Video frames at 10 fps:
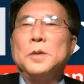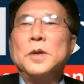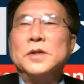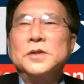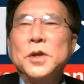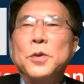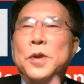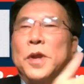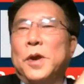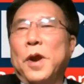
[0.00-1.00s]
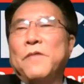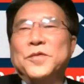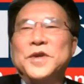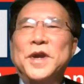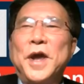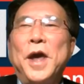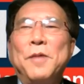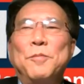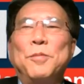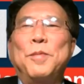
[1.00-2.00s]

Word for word: They're still in the refugee camp